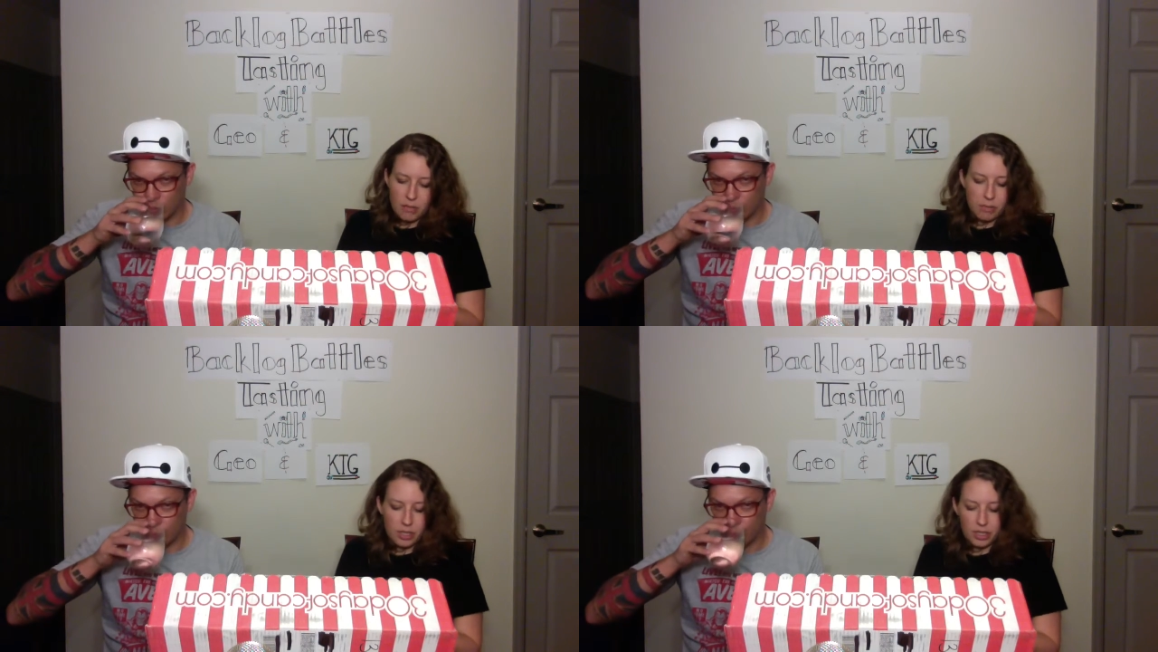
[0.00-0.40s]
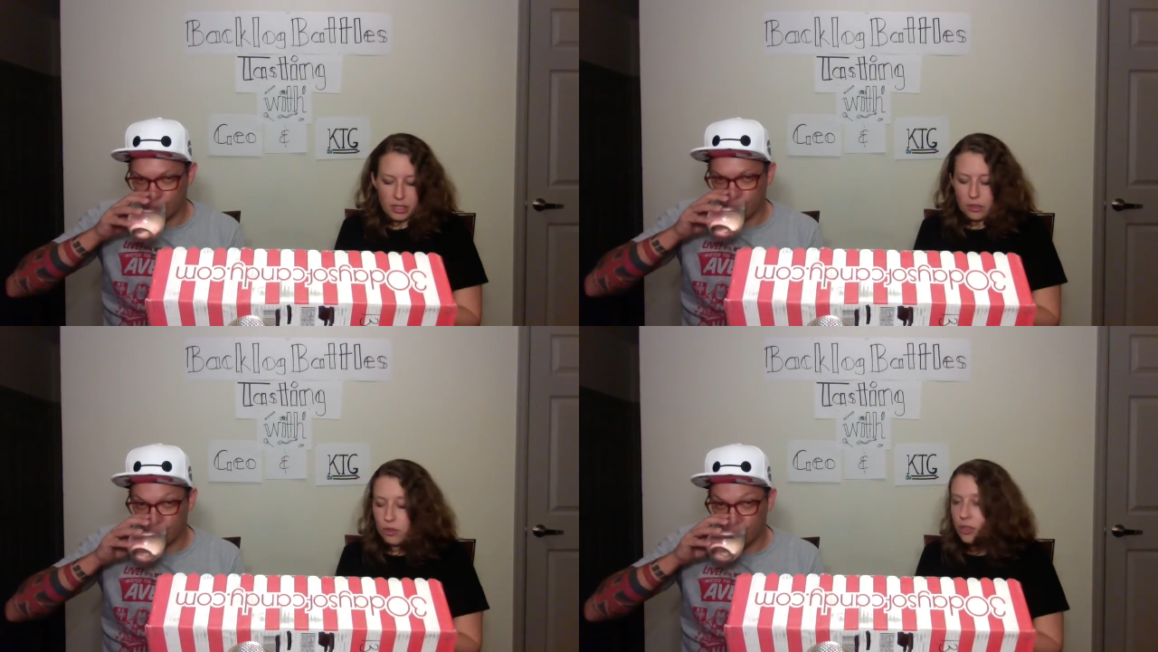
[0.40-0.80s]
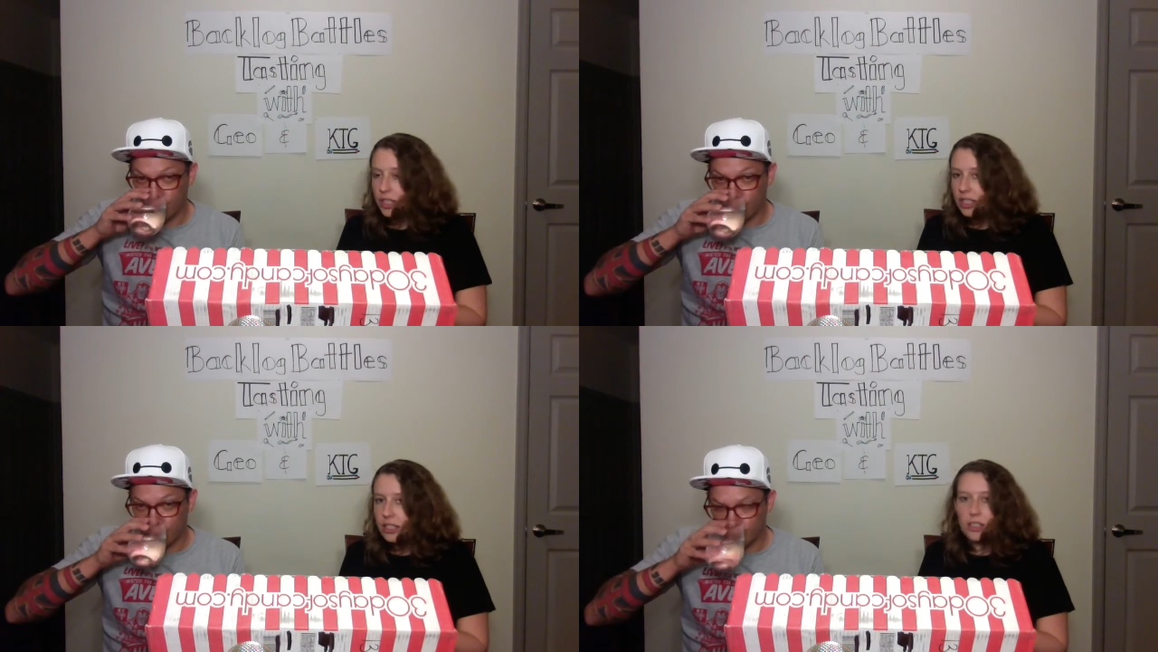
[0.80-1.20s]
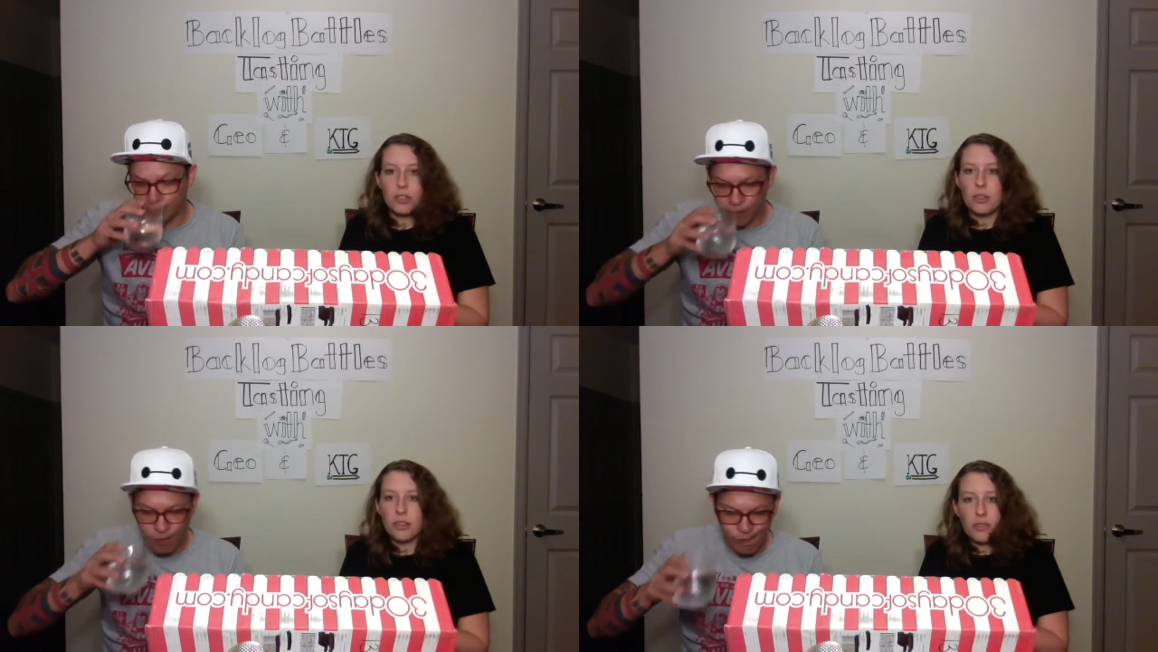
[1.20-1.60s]
Speaker 1: Please enjoy these
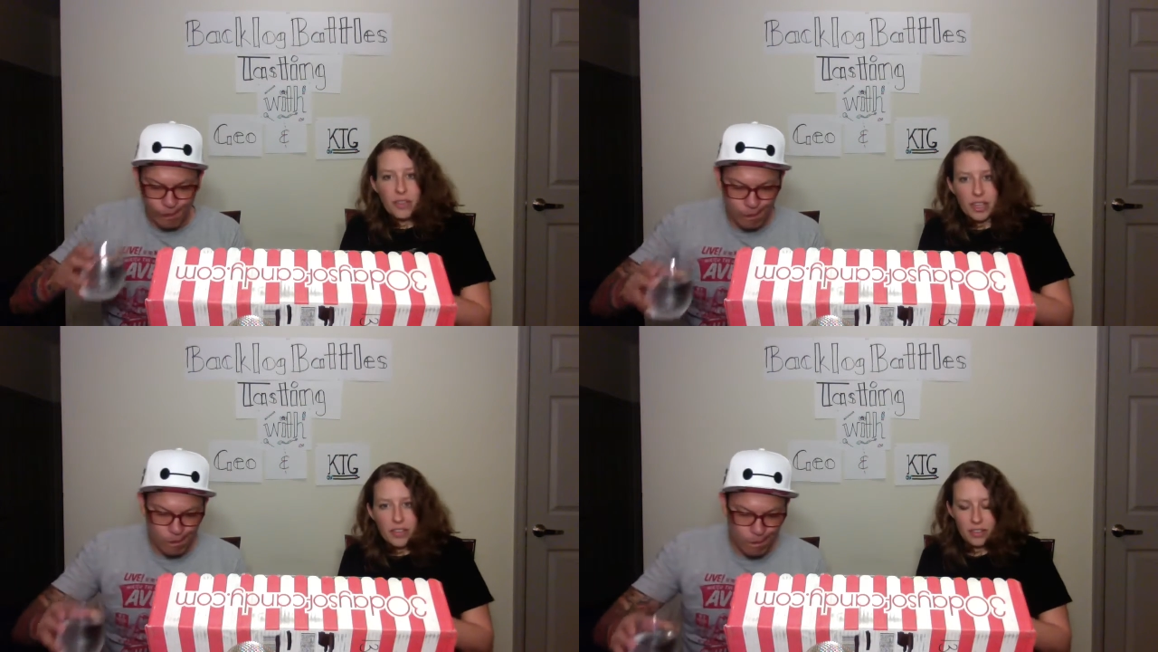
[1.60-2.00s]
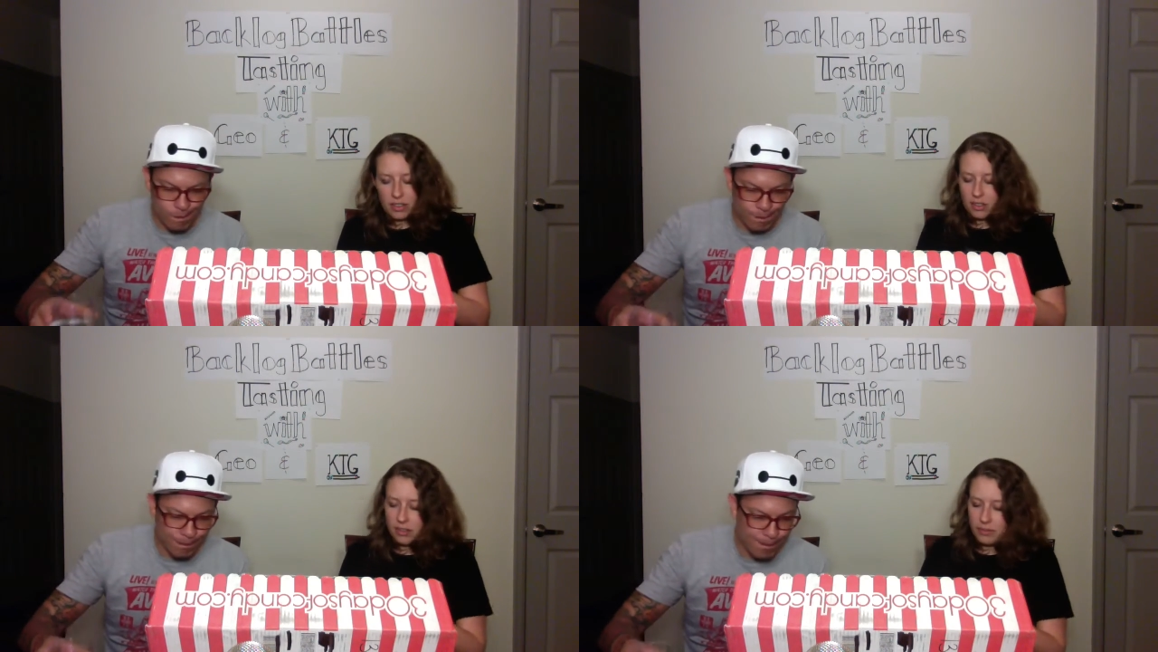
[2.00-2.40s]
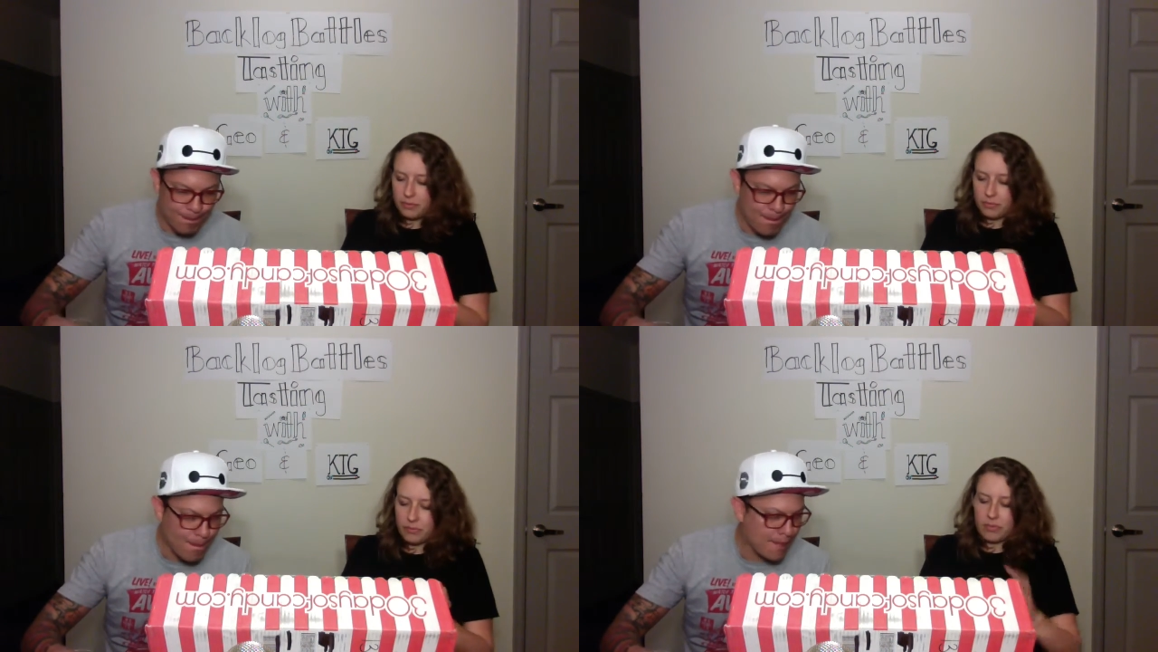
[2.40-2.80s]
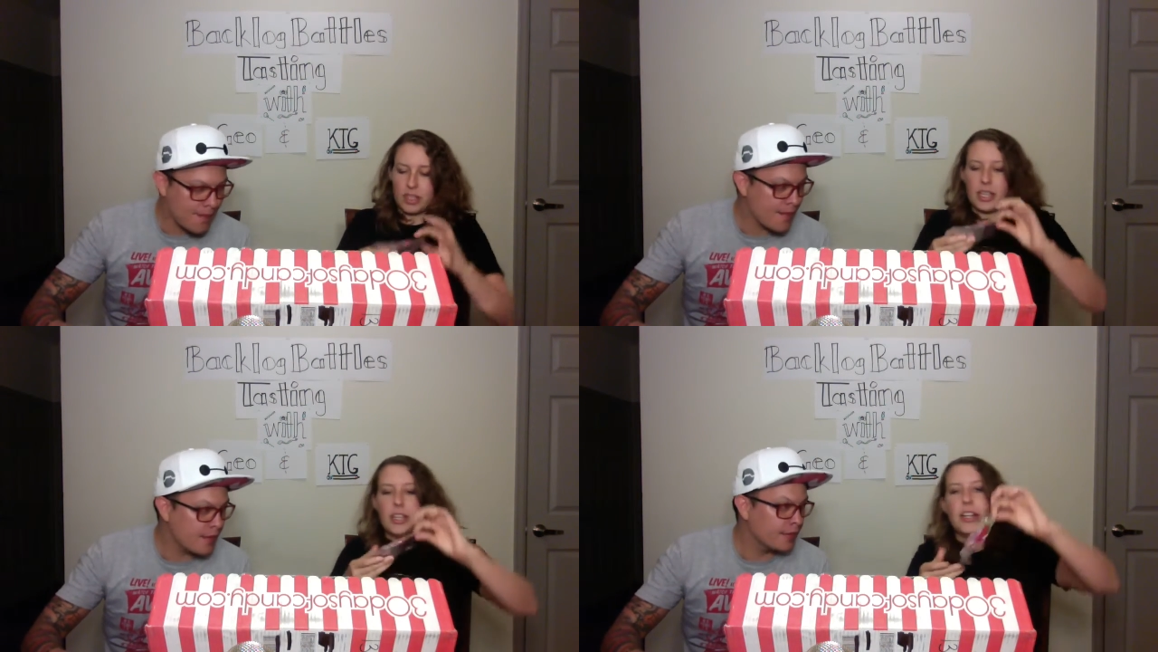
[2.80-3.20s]
assorted flavors.
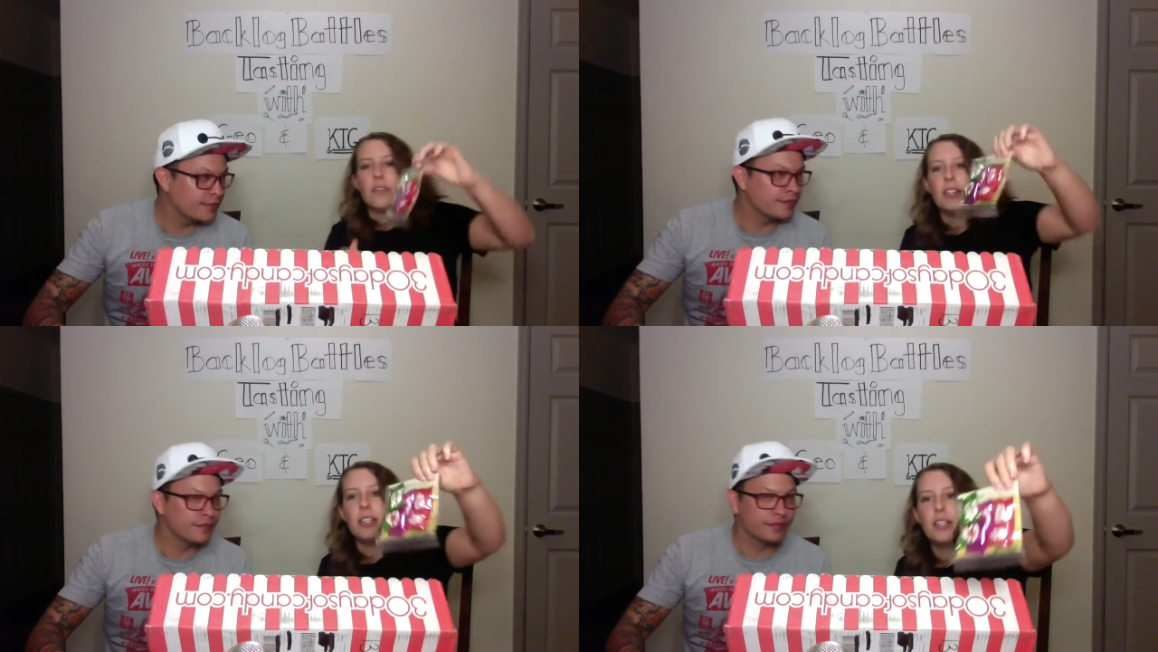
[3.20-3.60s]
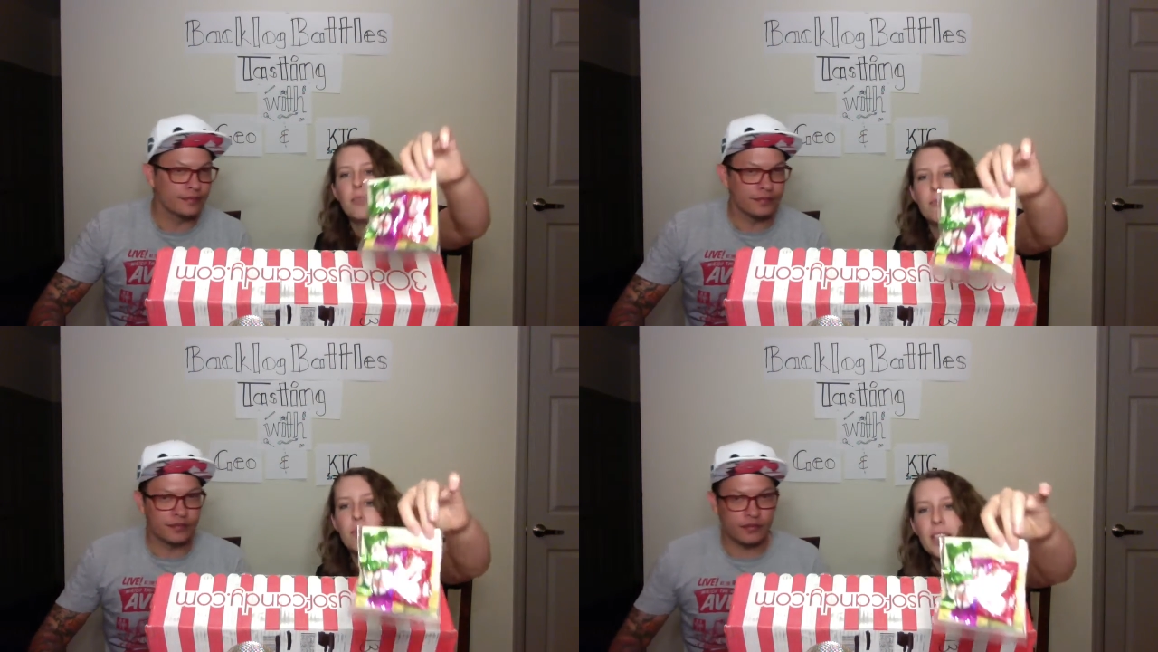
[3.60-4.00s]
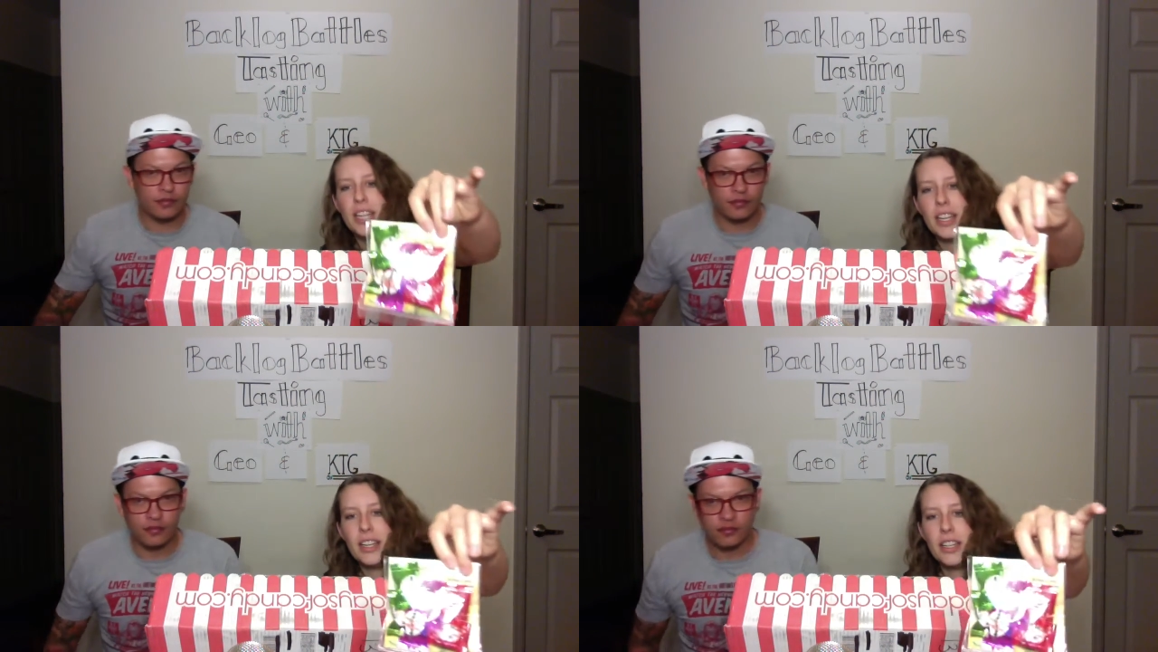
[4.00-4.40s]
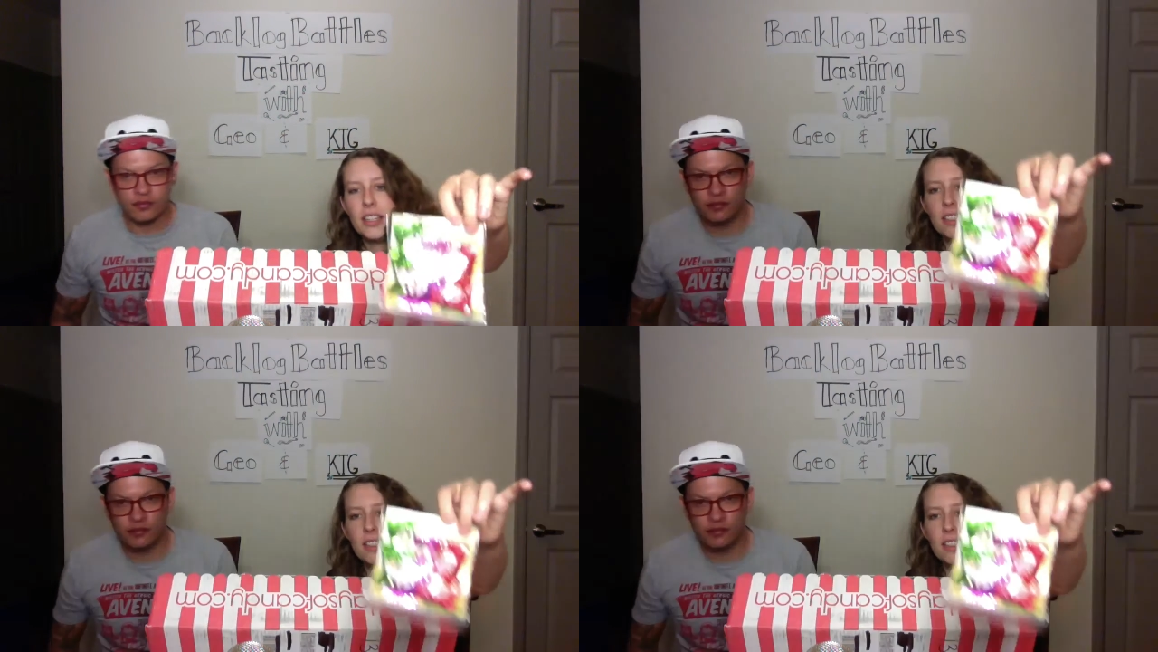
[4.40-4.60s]
And they're really pretty and